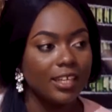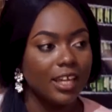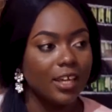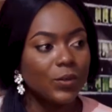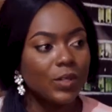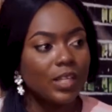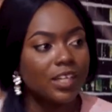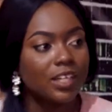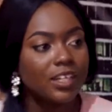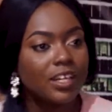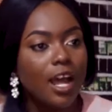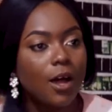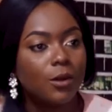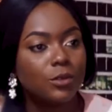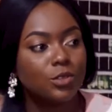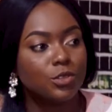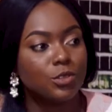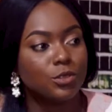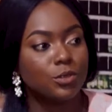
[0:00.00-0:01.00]
then you learn how
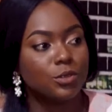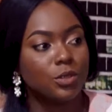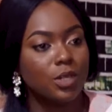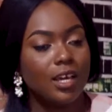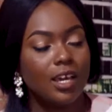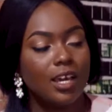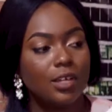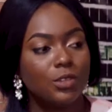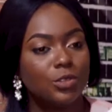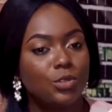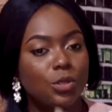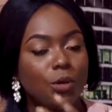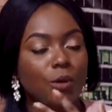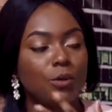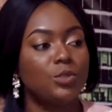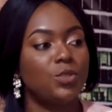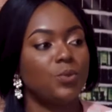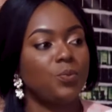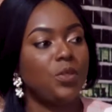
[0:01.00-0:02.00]
to
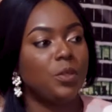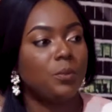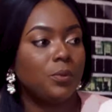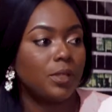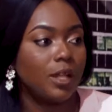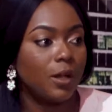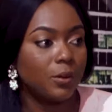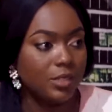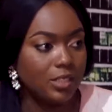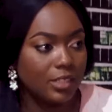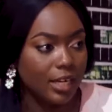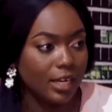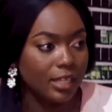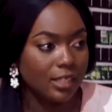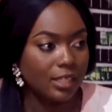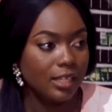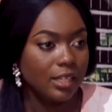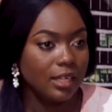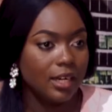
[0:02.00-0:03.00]
talk to people outside.